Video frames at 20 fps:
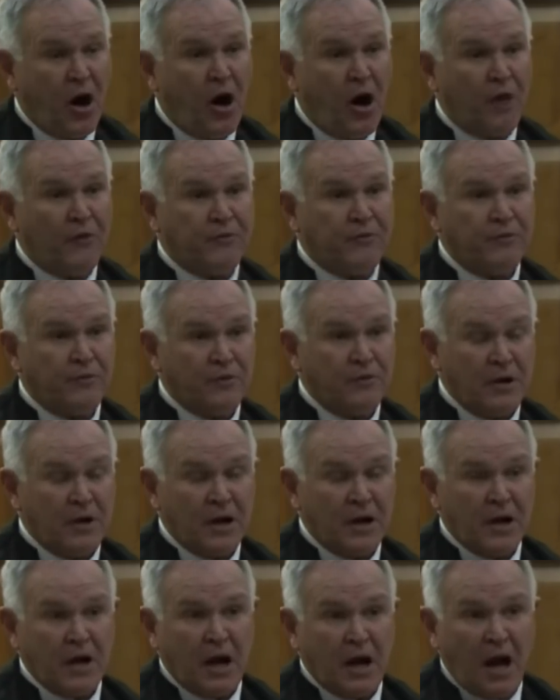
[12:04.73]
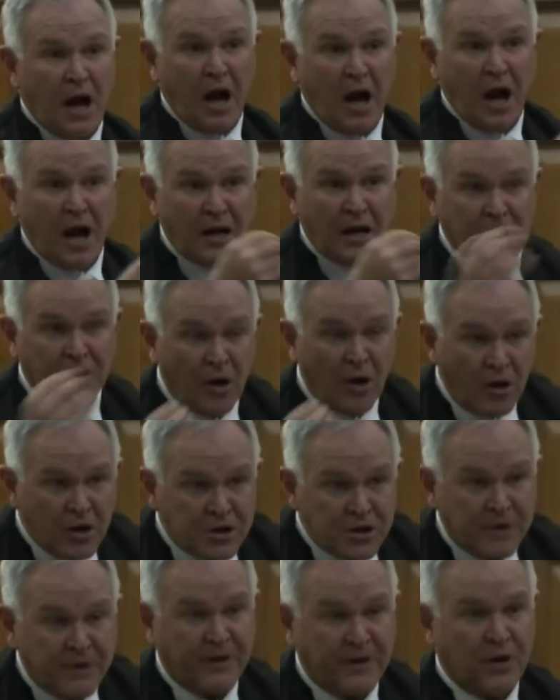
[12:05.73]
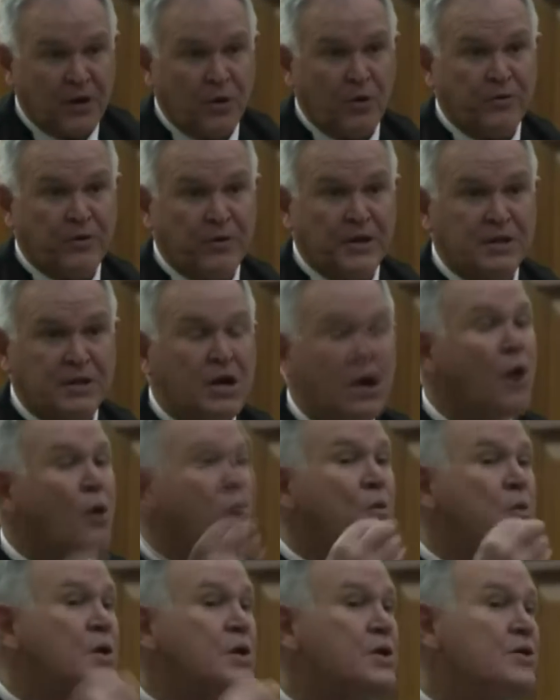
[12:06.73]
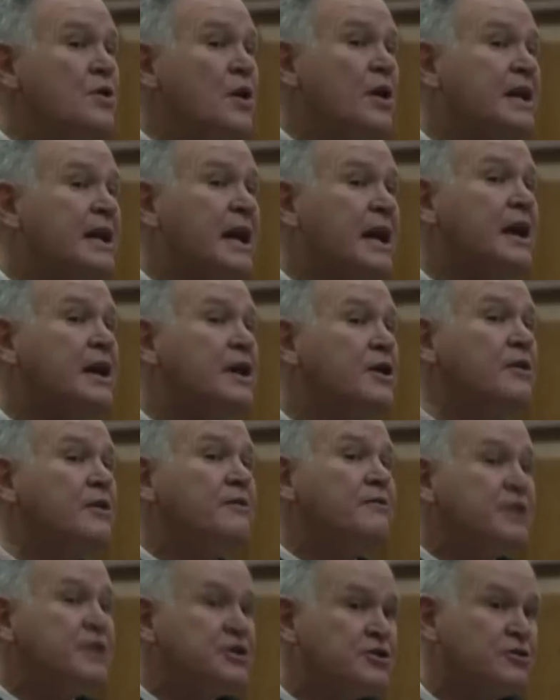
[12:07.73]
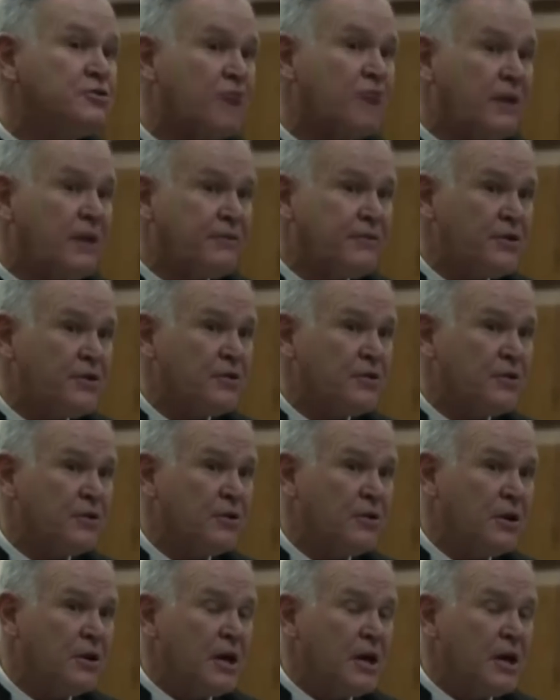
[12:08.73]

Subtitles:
of knowledge of unlawfulness would not carry conviction right through.